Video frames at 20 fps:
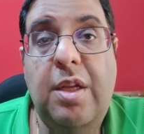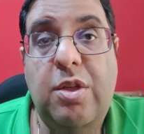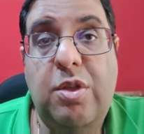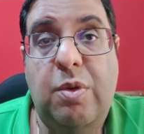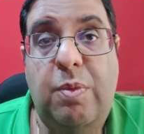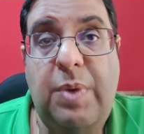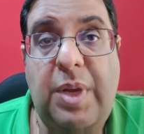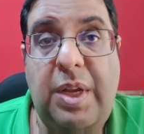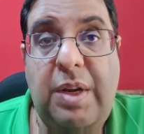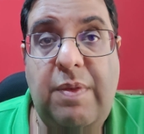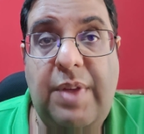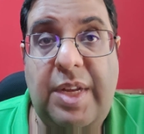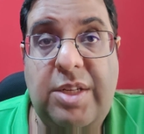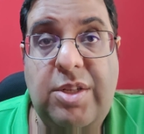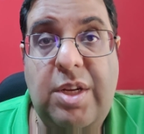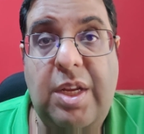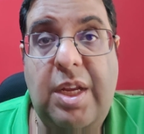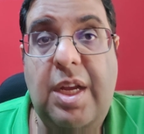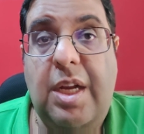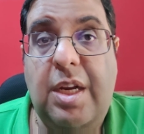So we
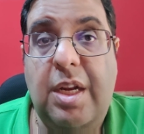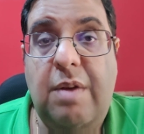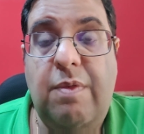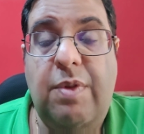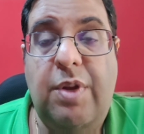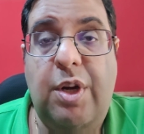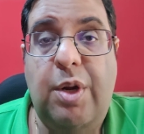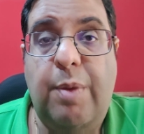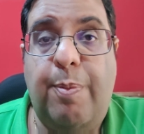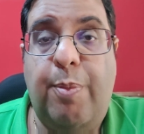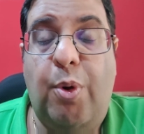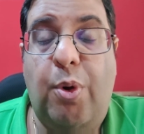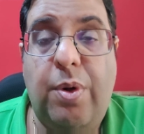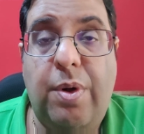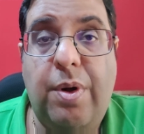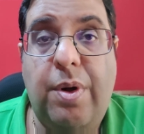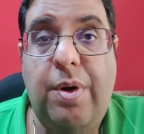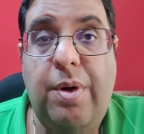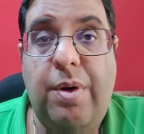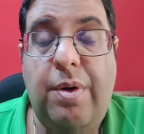investigated, we
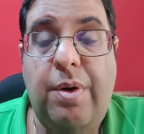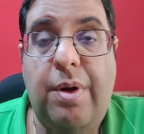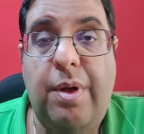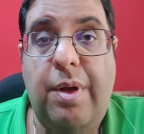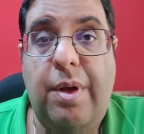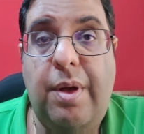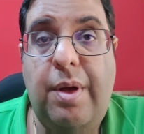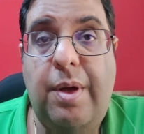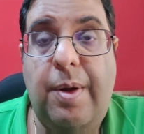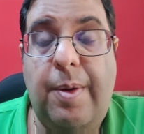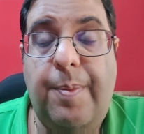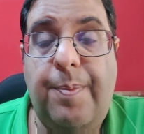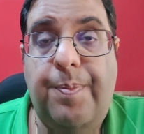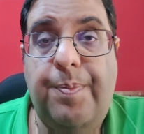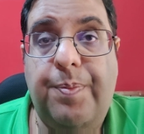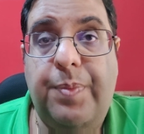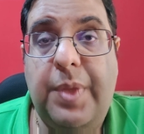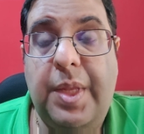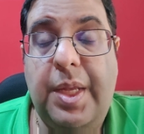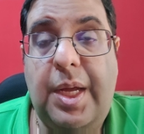reported,
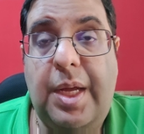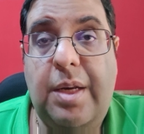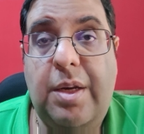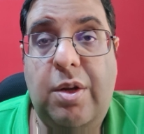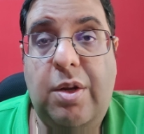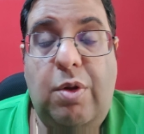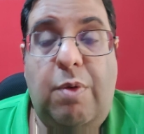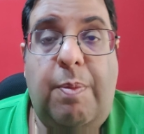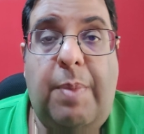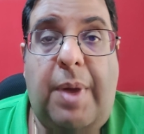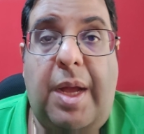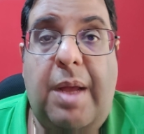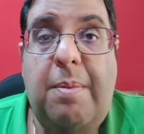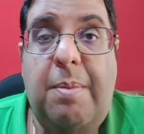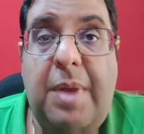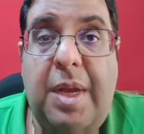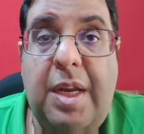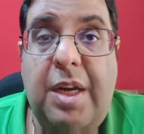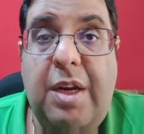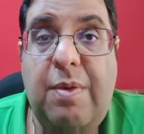um, and you know, my
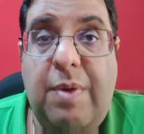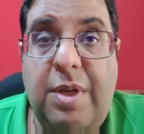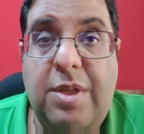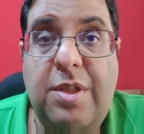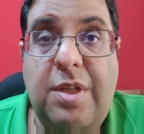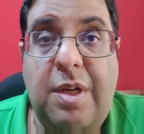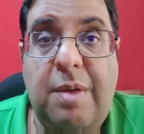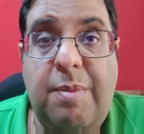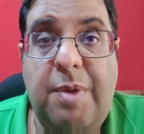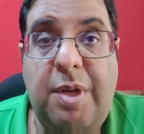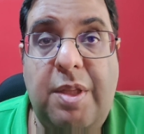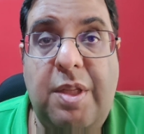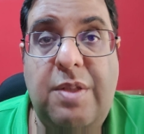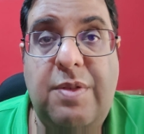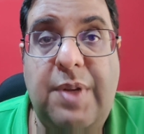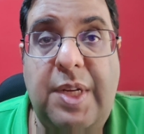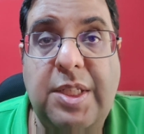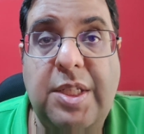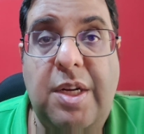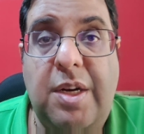main question about
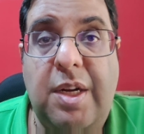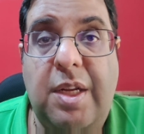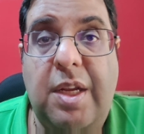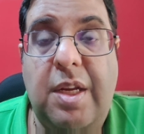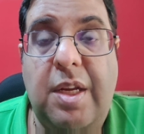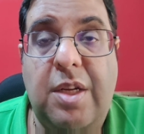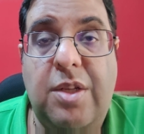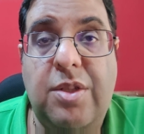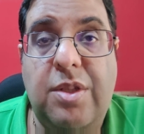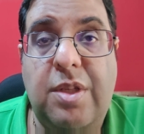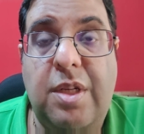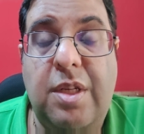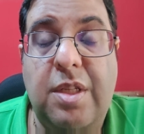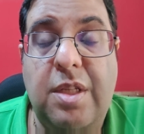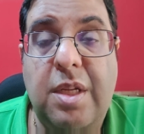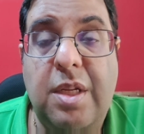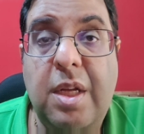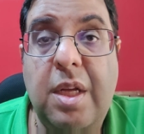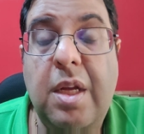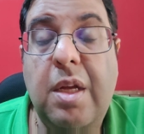this facial recognition
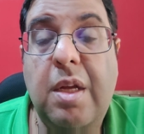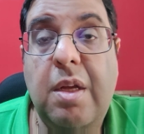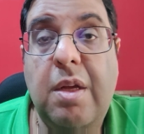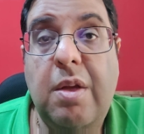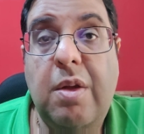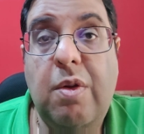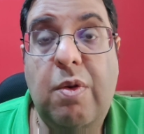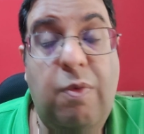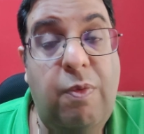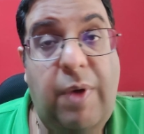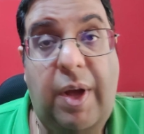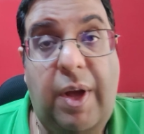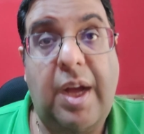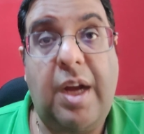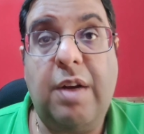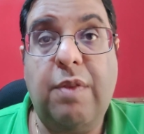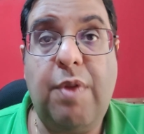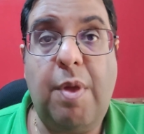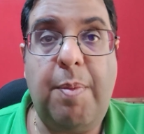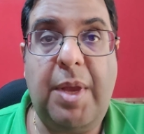is why
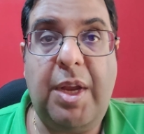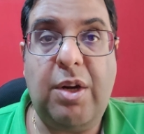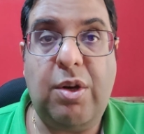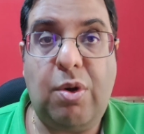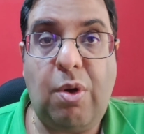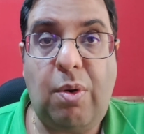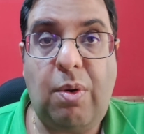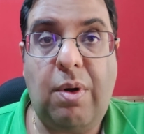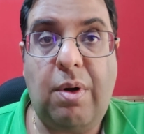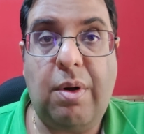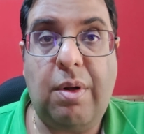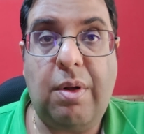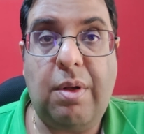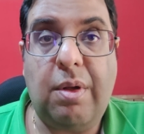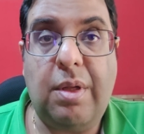aren't we being told?